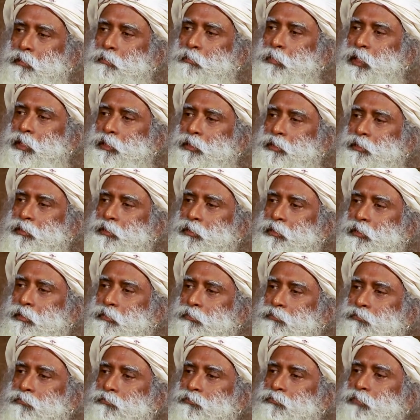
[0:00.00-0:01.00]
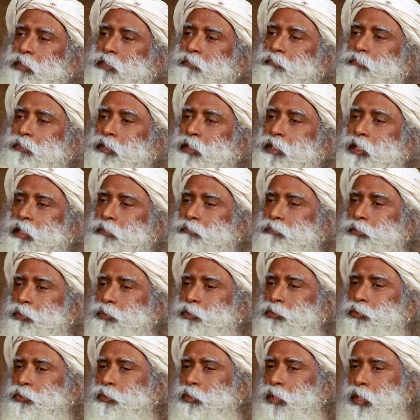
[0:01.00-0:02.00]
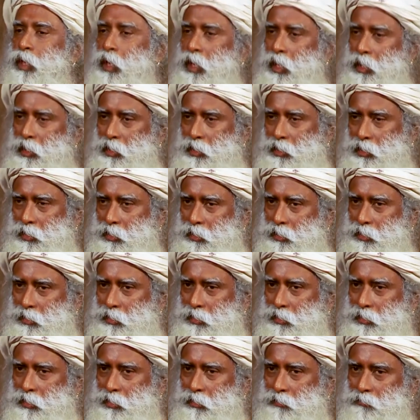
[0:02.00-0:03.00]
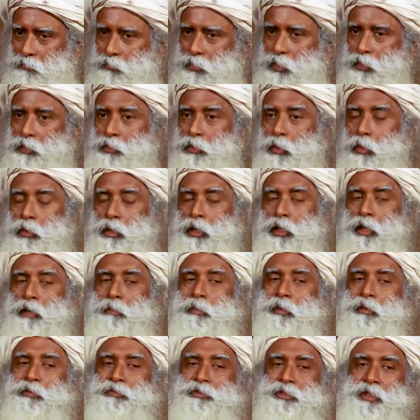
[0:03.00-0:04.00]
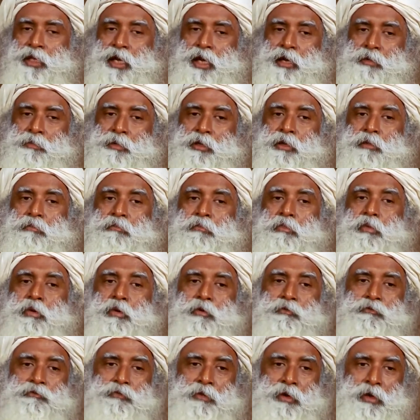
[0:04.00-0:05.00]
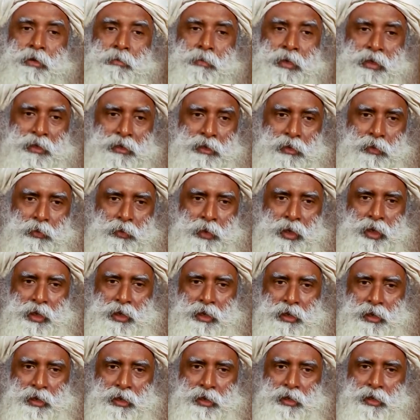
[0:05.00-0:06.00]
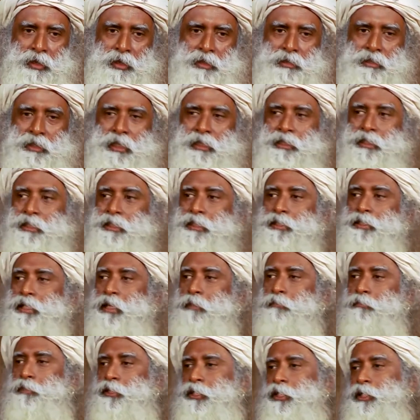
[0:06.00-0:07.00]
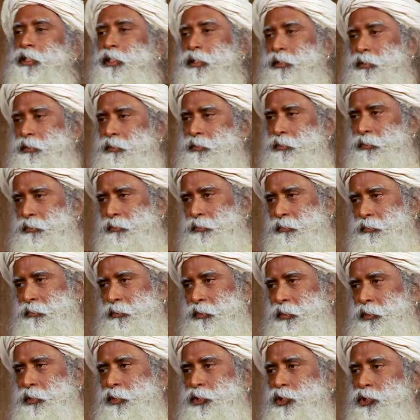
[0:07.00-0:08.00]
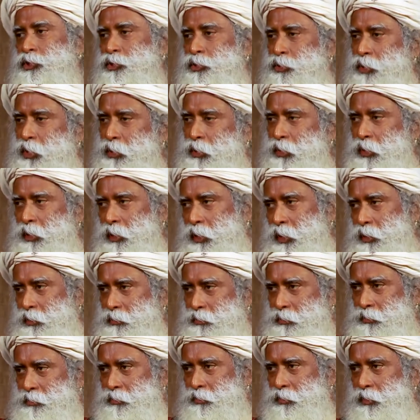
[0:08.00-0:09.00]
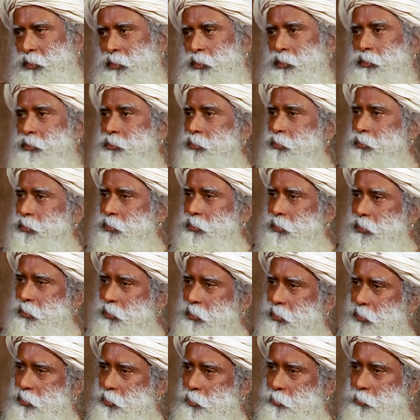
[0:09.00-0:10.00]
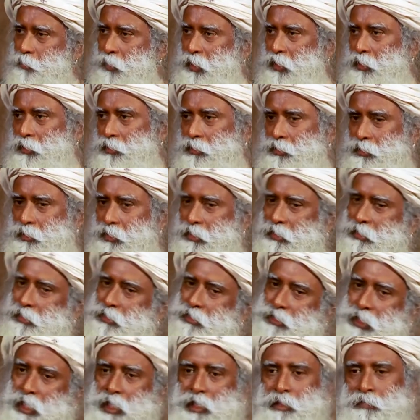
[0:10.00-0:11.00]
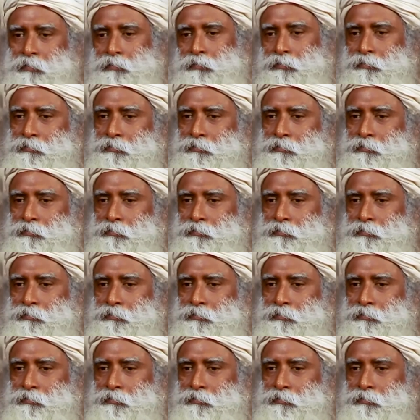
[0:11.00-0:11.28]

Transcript: But when we refer to kala, we are talking about time in a more fundamental way, that it is emptiness, it is nothingness, it is clear space is time.